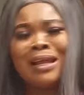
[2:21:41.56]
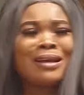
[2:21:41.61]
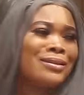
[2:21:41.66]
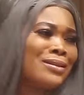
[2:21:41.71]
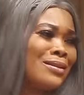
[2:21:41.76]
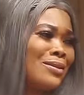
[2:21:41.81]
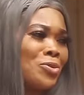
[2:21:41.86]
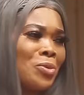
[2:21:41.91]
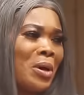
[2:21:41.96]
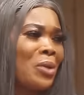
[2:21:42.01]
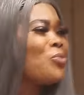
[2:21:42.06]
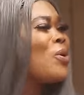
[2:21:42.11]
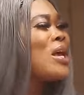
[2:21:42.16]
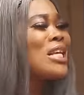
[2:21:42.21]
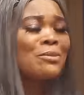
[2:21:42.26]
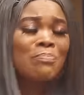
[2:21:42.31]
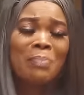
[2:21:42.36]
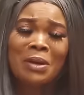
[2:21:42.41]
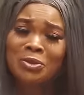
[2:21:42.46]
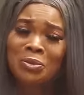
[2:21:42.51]
like this. So I'm not
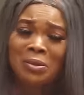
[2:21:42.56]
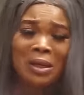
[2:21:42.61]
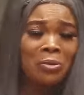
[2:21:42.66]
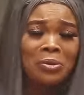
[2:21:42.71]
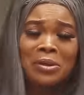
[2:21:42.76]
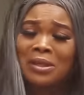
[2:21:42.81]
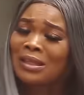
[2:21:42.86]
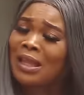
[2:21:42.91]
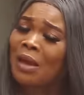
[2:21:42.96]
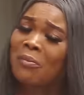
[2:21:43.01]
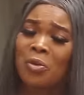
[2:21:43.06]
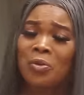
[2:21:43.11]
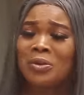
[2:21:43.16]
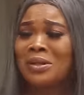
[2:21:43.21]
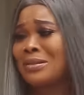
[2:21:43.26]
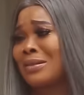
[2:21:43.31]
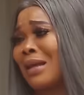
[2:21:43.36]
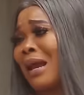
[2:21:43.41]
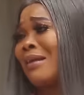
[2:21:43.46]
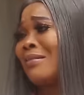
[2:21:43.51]
expecting someone I'll tell me all
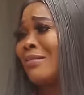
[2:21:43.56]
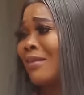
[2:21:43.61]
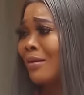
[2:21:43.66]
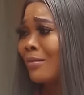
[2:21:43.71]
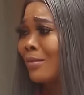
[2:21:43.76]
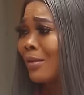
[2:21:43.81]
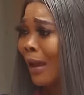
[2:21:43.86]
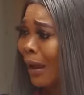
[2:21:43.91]
this kind of thing.